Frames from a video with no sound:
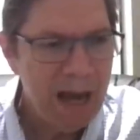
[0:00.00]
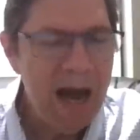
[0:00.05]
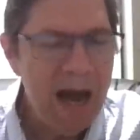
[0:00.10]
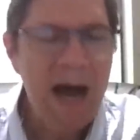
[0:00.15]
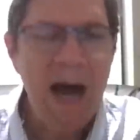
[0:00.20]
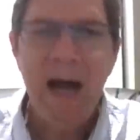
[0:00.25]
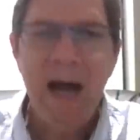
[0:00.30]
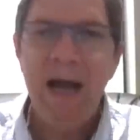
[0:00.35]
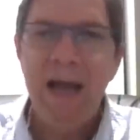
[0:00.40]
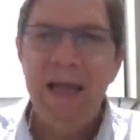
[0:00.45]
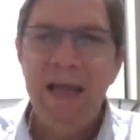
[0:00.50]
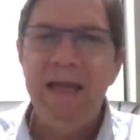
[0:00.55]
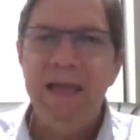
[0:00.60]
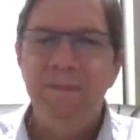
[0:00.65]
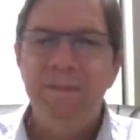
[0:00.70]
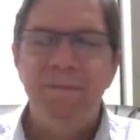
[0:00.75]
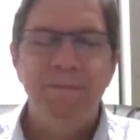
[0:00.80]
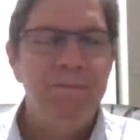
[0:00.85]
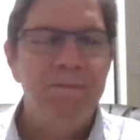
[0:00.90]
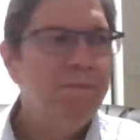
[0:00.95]

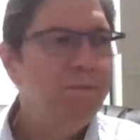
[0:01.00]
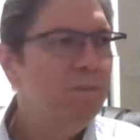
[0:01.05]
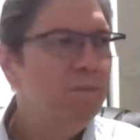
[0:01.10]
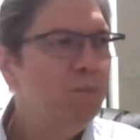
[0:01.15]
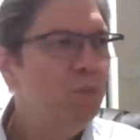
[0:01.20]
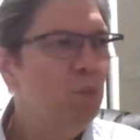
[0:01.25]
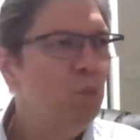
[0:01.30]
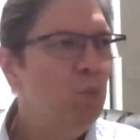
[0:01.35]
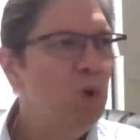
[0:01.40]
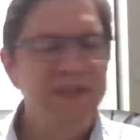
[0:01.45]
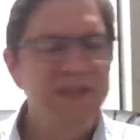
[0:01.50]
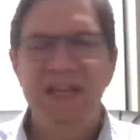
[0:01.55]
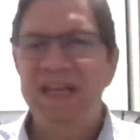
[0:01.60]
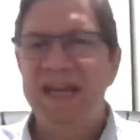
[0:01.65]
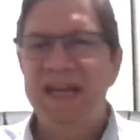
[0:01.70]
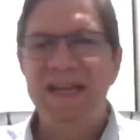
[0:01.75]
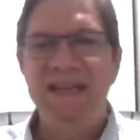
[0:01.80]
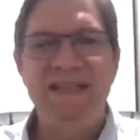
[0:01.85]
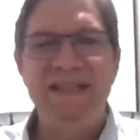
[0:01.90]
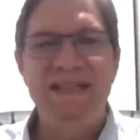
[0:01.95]
I was a
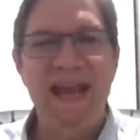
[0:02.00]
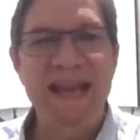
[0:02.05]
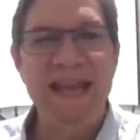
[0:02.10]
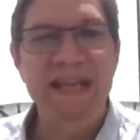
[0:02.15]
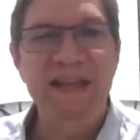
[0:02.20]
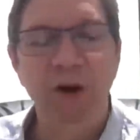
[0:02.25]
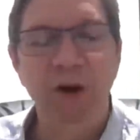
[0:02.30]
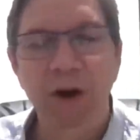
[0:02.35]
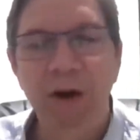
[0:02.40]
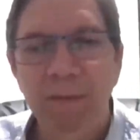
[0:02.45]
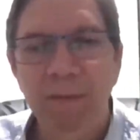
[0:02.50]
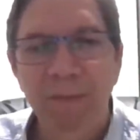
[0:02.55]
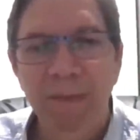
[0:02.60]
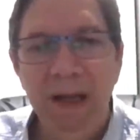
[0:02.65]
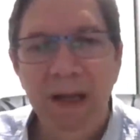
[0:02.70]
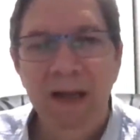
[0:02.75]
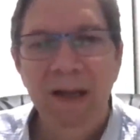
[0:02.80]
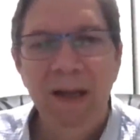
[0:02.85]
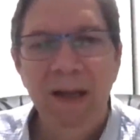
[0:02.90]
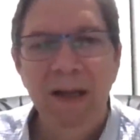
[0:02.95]
container,
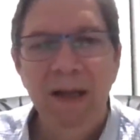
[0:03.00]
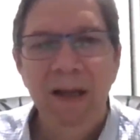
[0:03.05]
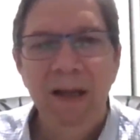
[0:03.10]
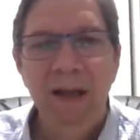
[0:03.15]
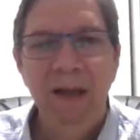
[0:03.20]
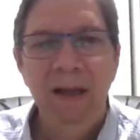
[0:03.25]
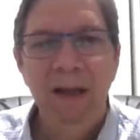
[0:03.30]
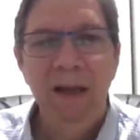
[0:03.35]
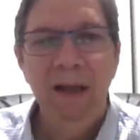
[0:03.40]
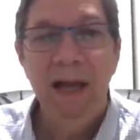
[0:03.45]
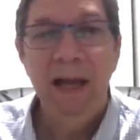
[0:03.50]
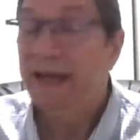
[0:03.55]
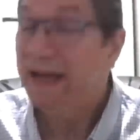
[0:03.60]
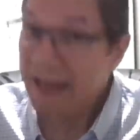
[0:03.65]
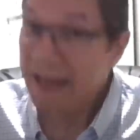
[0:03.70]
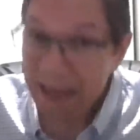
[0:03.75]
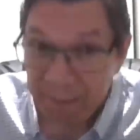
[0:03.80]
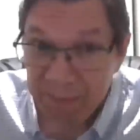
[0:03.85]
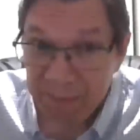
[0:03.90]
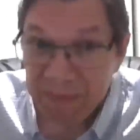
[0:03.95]

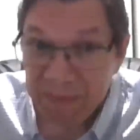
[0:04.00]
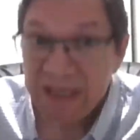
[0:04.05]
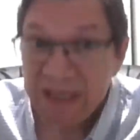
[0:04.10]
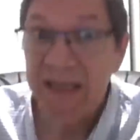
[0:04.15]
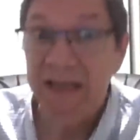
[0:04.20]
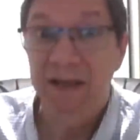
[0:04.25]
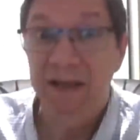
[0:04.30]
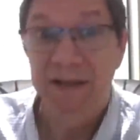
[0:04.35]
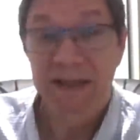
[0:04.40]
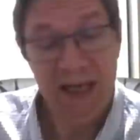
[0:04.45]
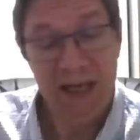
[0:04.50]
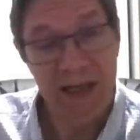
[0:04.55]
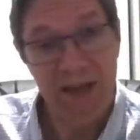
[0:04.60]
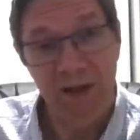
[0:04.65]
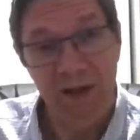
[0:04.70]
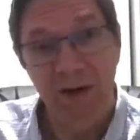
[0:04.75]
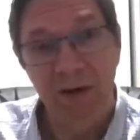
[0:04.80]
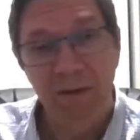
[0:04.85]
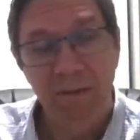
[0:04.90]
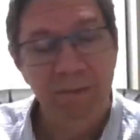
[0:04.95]
an empty
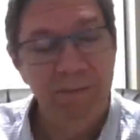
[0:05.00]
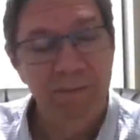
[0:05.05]
container.